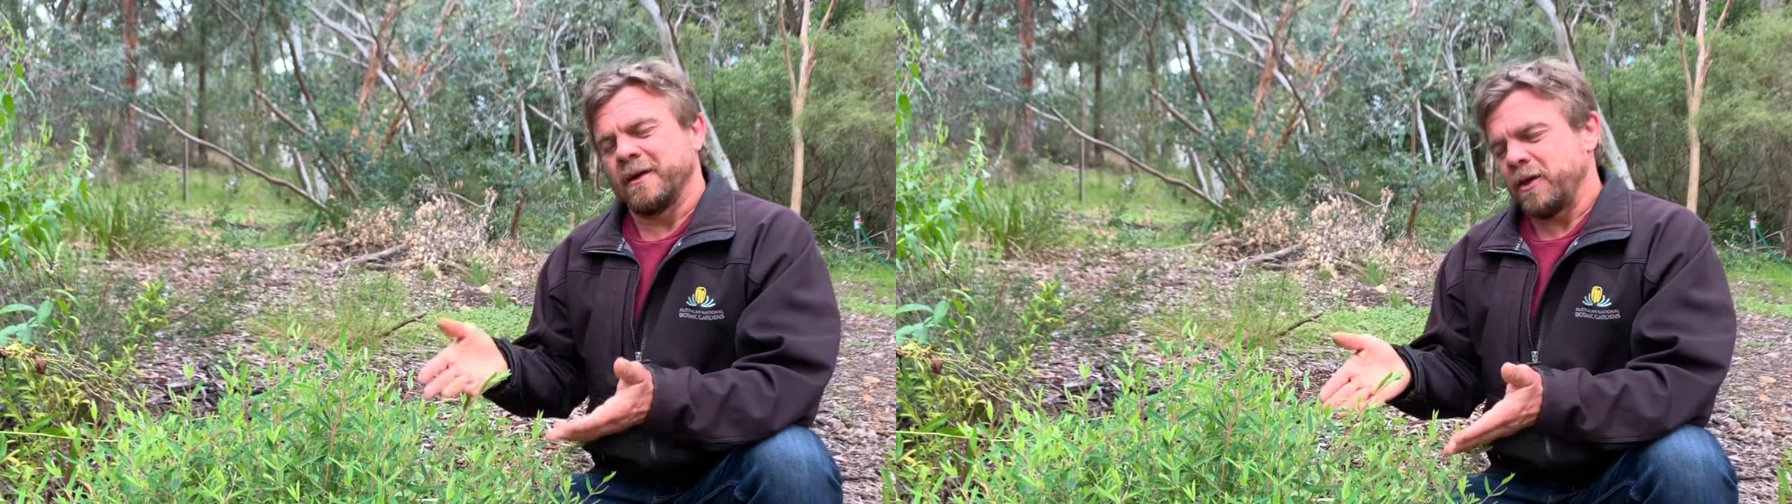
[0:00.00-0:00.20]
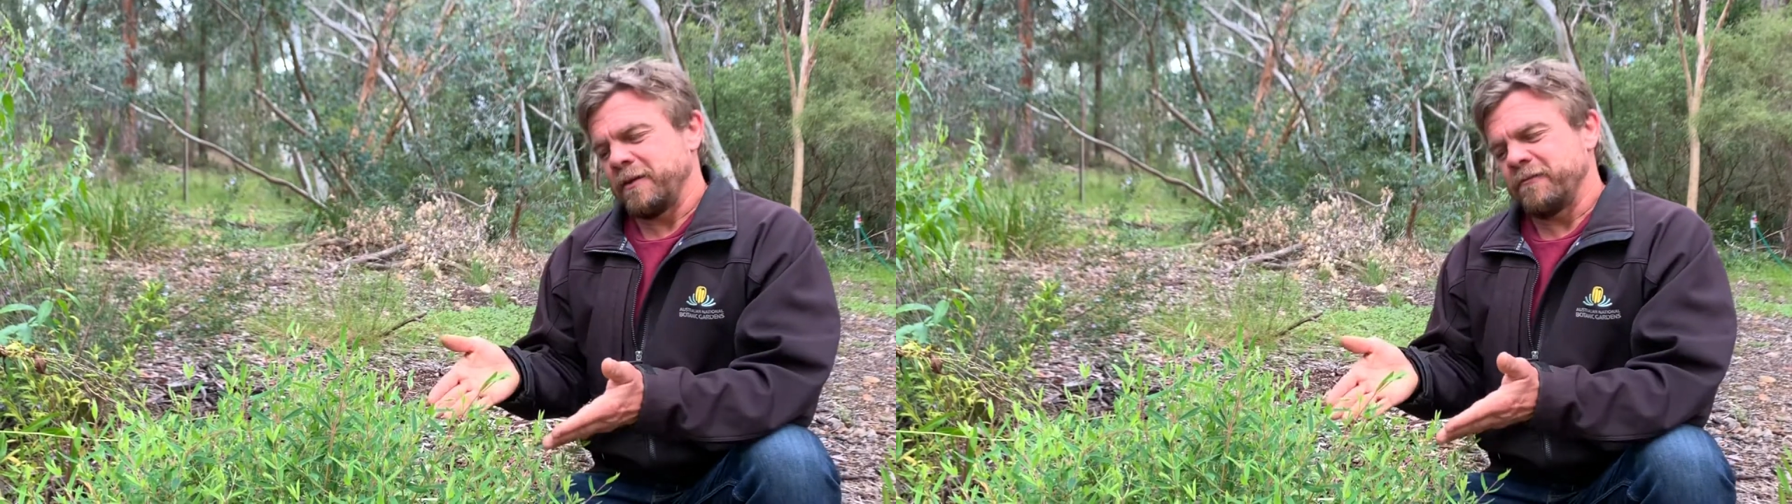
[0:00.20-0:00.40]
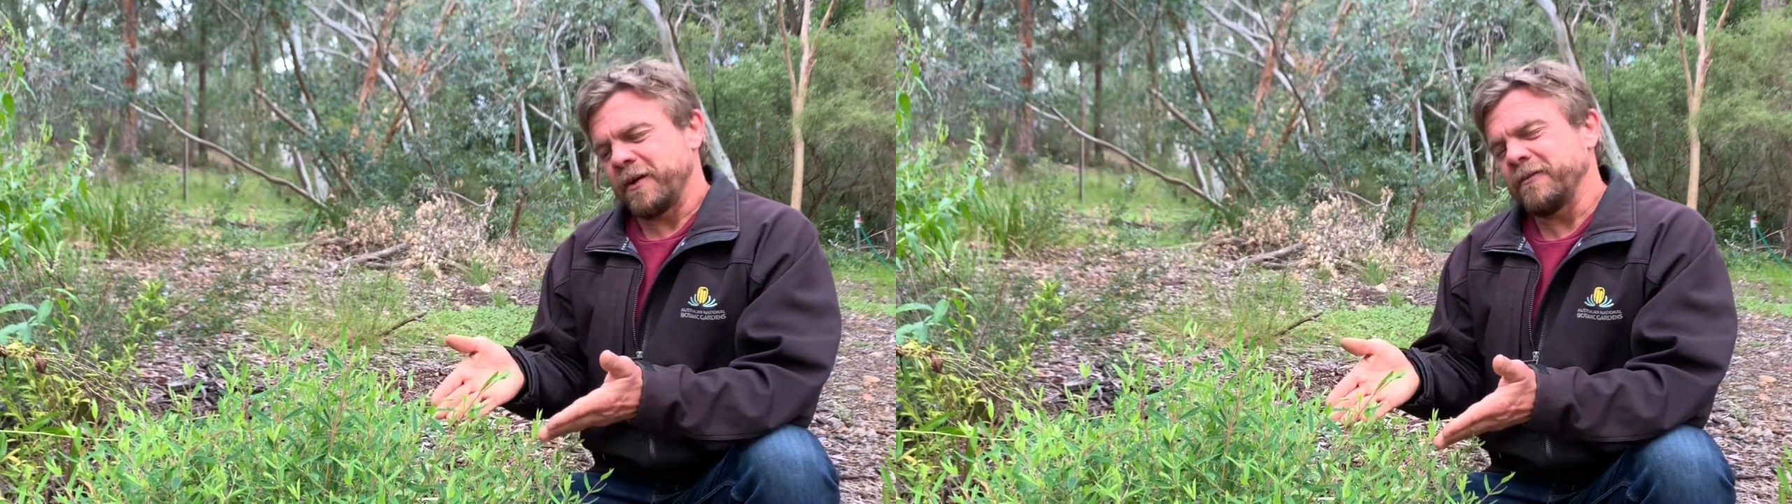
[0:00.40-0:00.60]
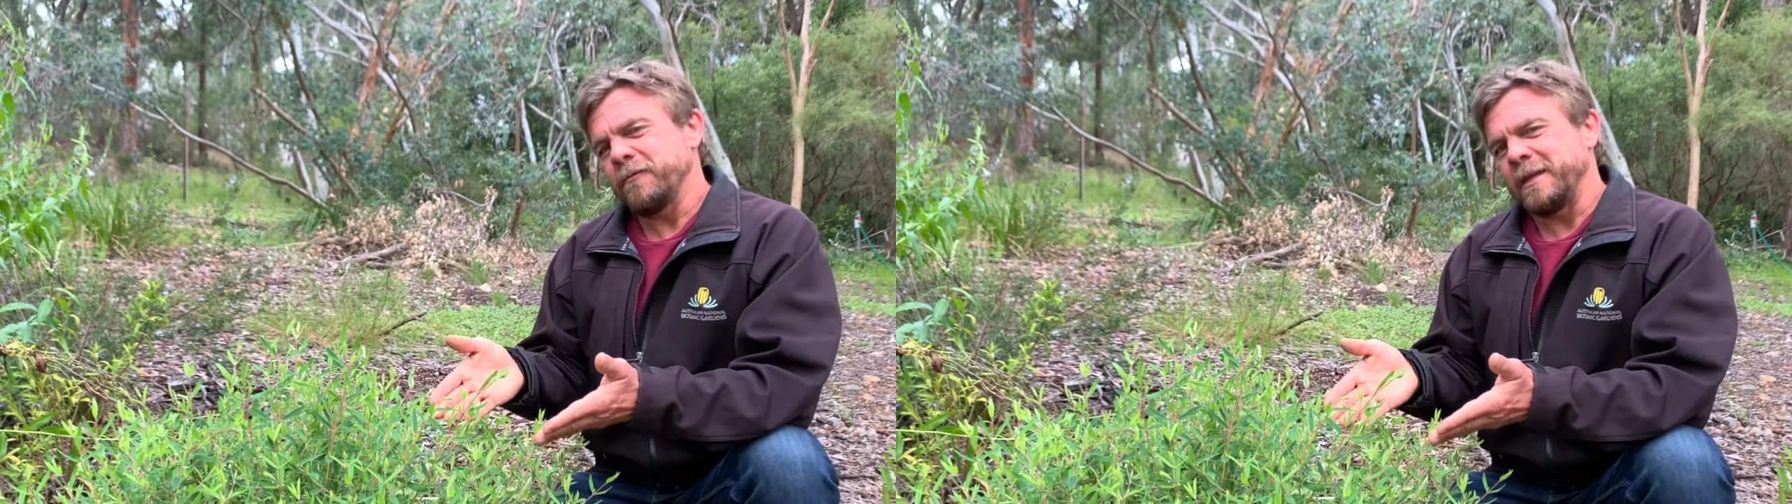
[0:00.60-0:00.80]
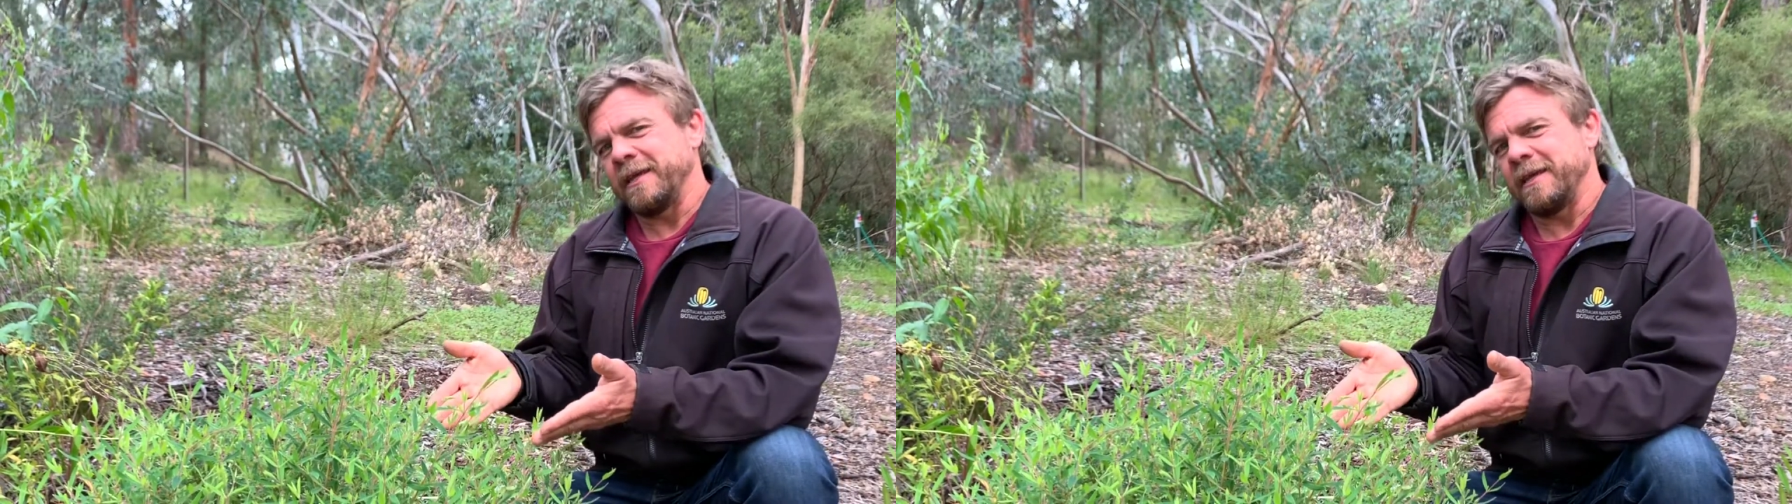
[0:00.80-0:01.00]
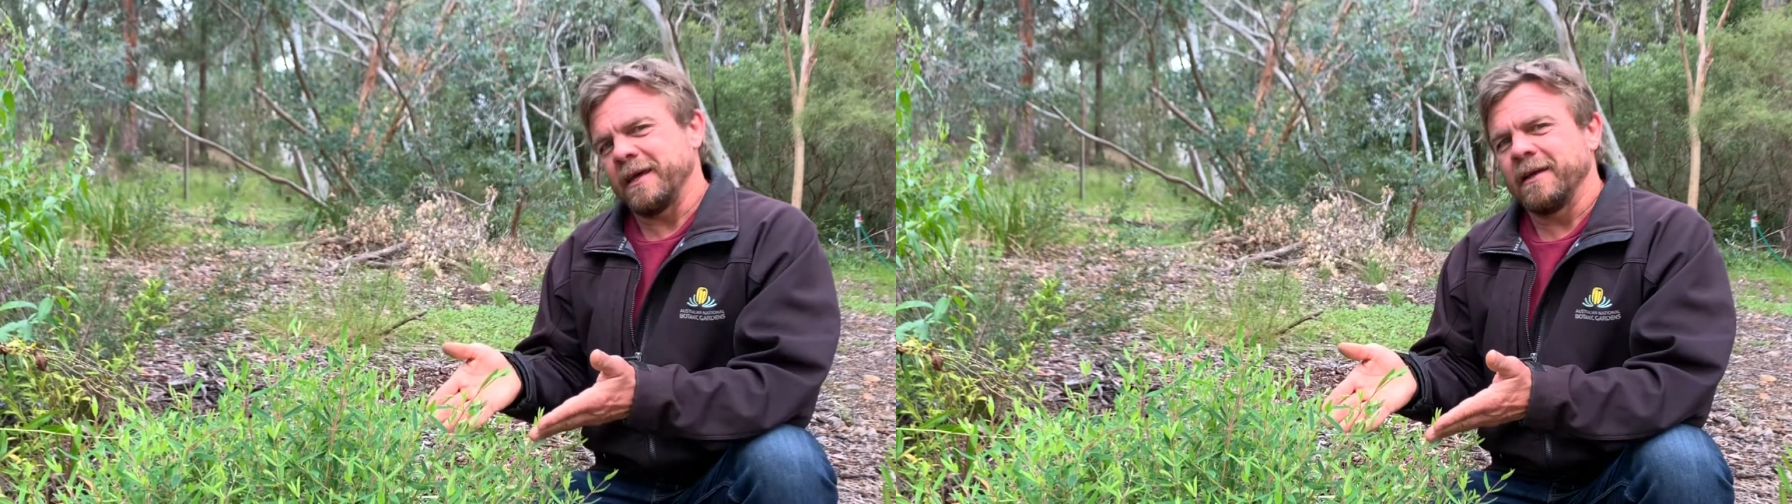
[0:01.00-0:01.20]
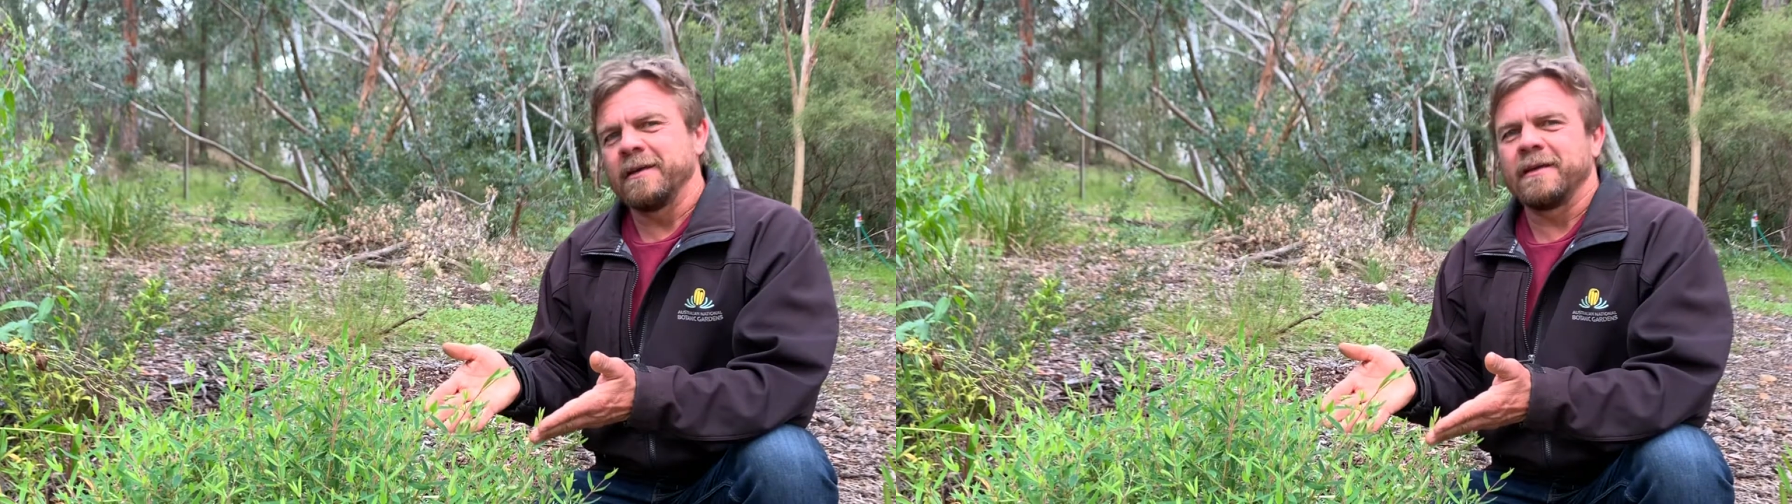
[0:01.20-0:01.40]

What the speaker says: In front of me here